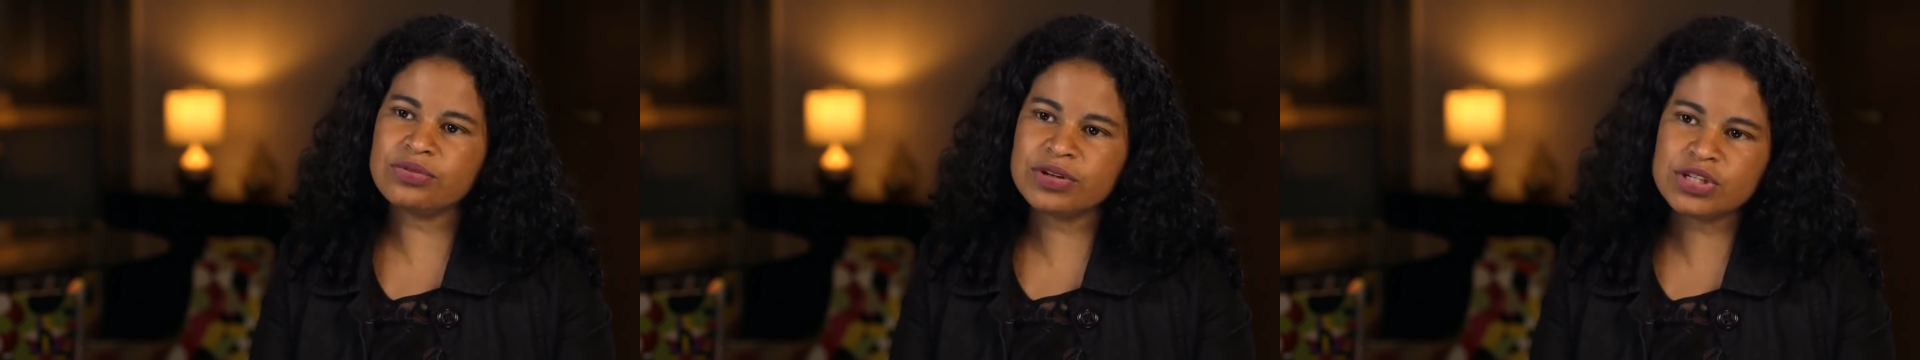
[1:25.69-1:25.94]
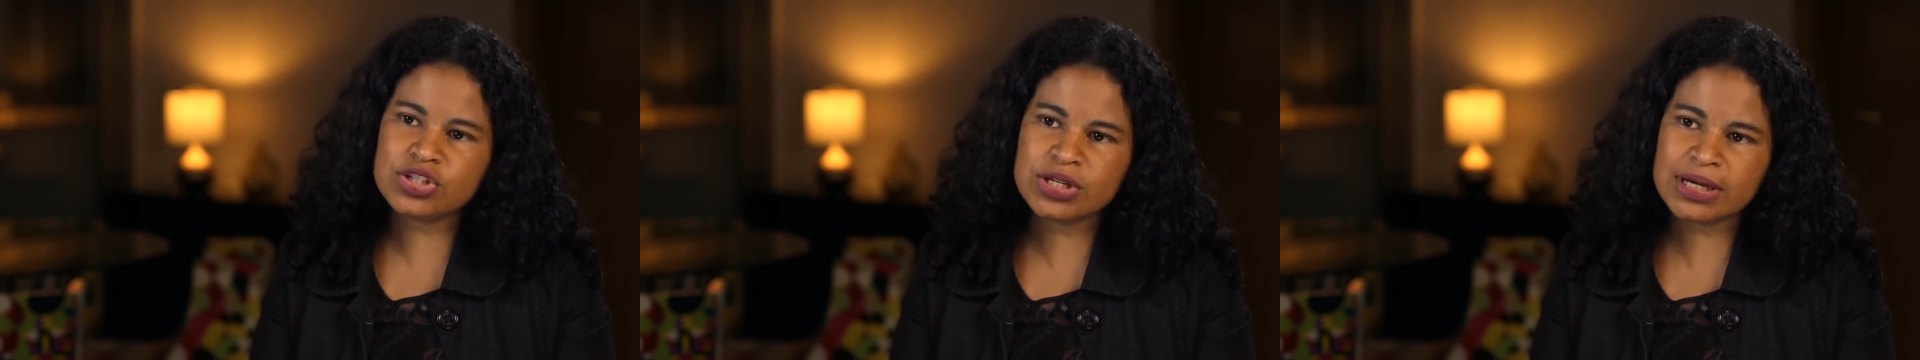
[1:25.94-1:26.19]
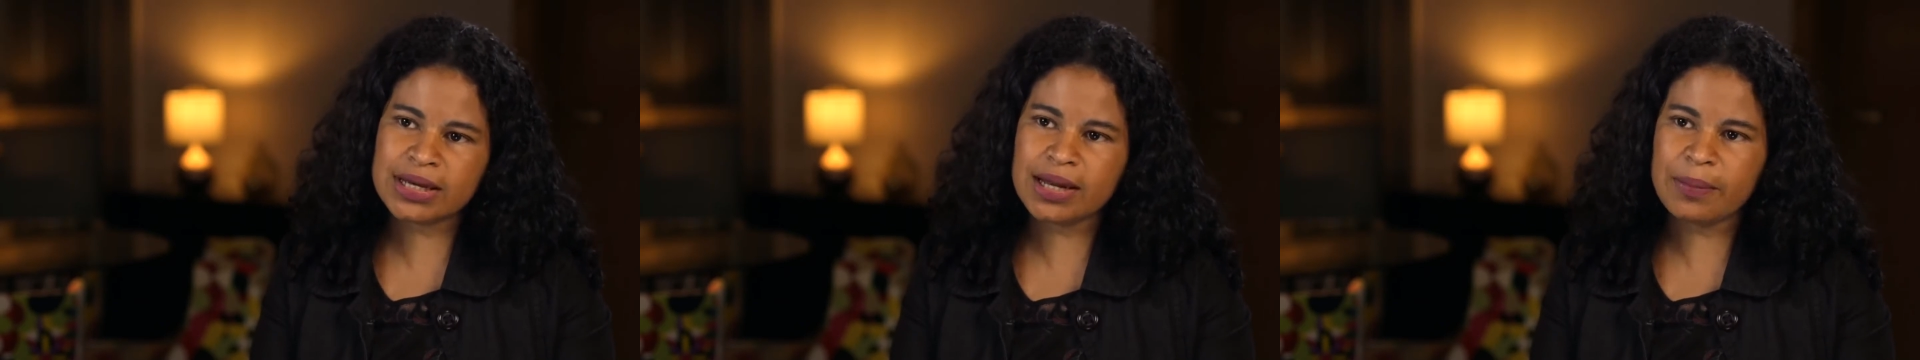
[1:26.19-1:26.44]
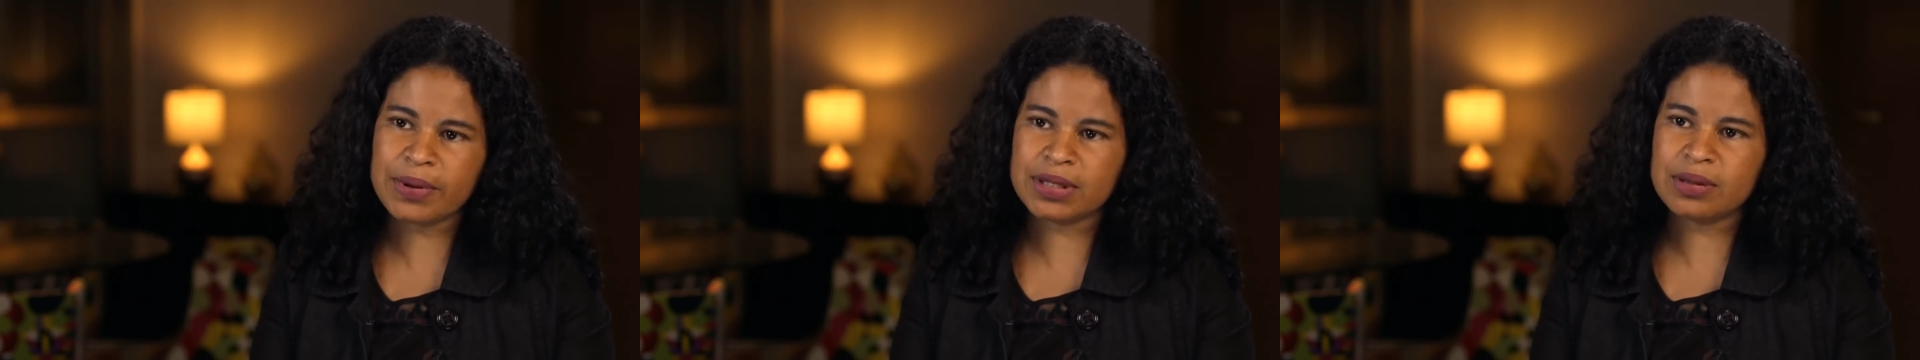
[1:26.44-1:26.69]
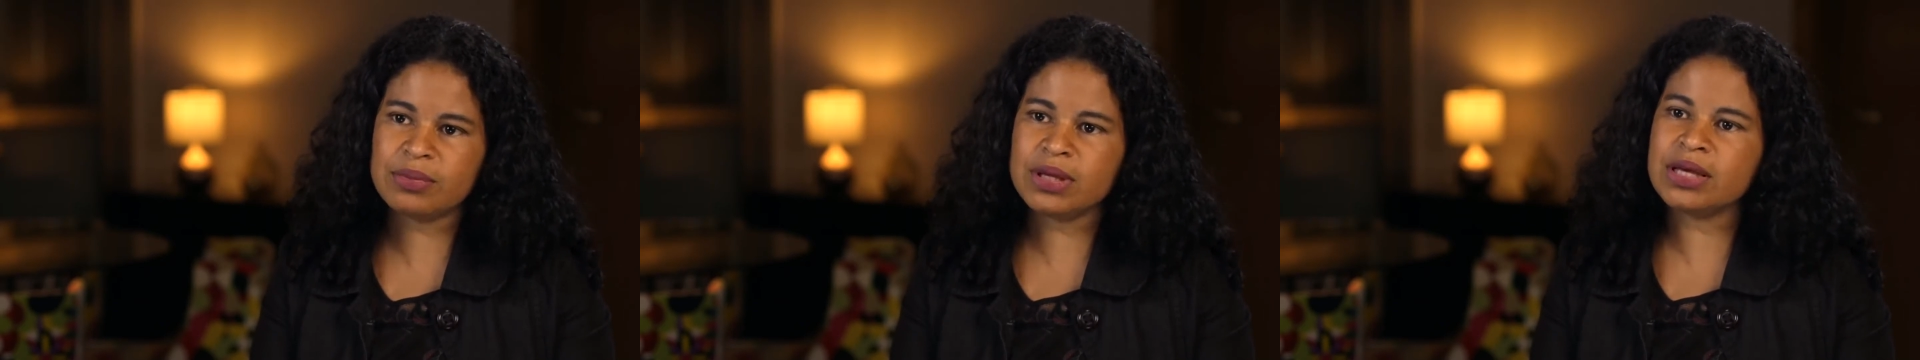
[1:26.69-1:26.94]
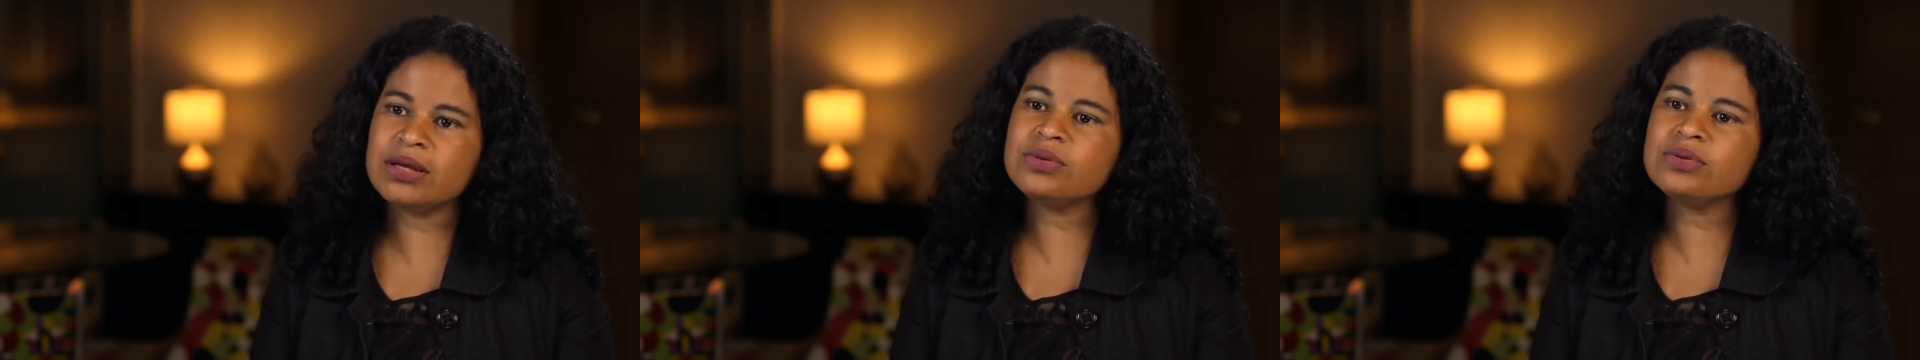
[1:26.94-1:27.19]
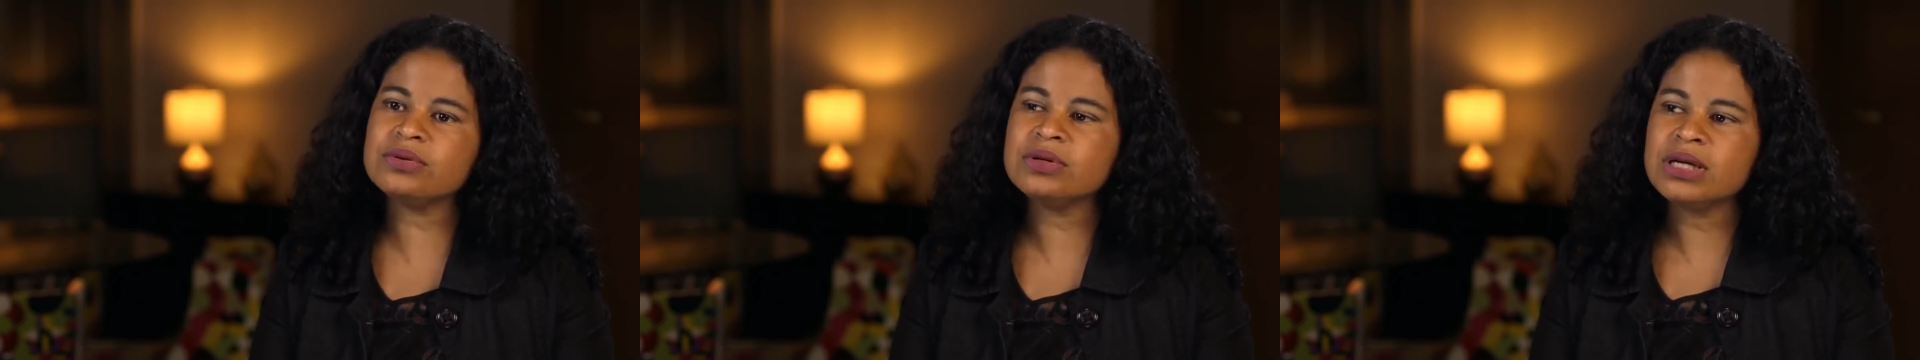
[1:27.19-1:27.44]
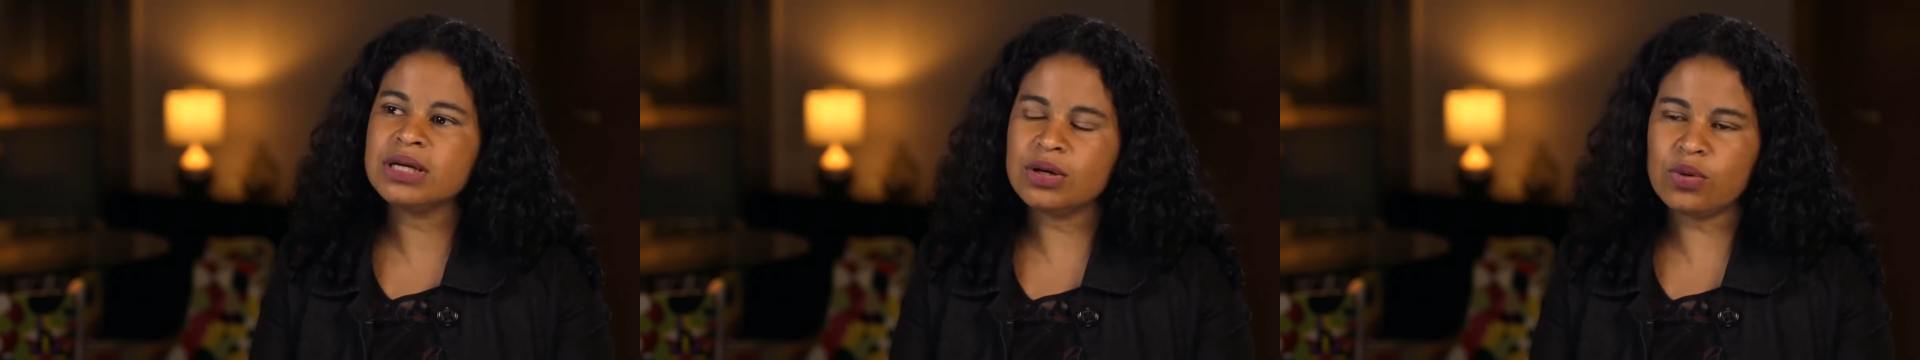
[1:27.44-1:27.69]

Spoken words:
So I sold that apartment